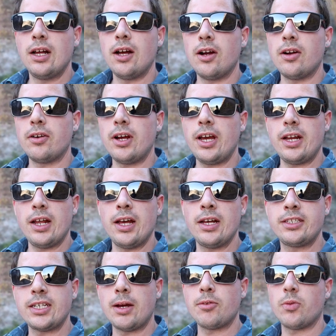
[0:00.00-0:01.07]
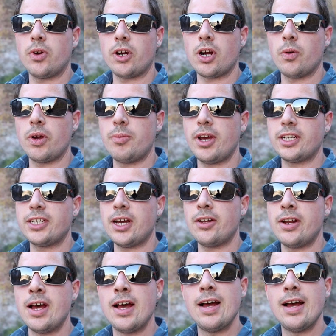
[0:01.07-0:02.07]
All right, time to work our way back down.